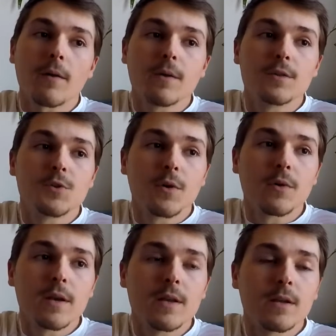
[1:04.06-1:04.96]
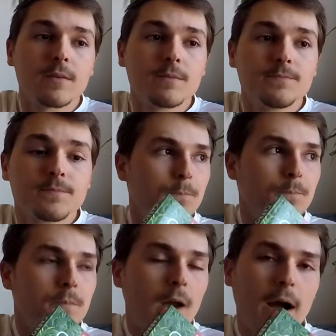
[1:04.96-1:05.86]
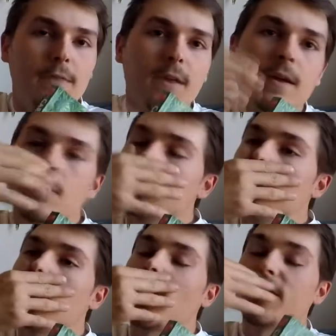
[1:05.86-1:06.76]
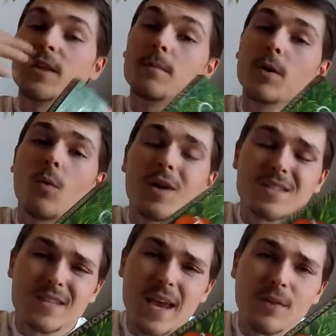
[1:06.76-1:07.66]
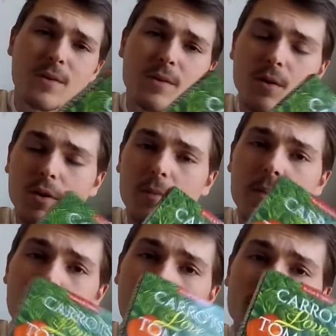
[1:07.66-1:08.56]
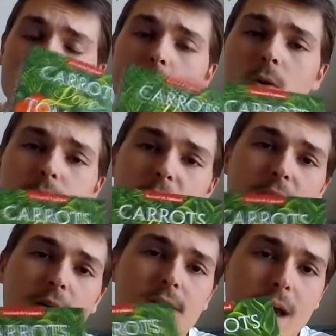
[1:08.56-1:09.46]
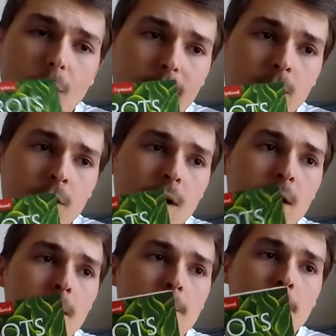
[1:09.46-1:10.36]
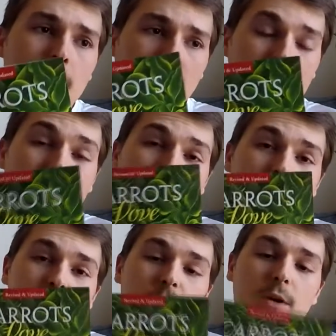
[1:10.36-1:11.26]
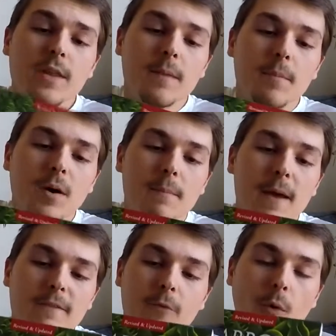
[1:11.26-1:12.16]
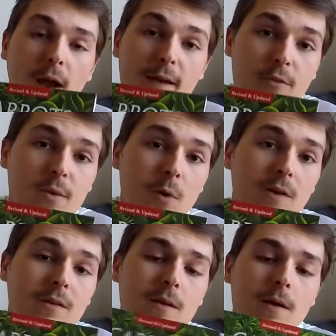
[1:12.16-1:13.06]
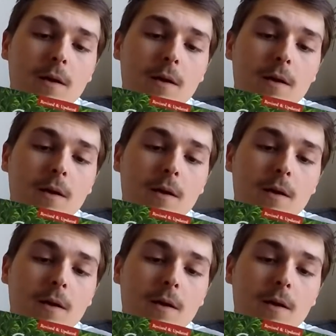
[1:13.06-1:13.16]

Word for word: I really enjoyed reading it. I think I think the book was tailored a little bit more towards beginners. However, I think this is really a book meant for everyone.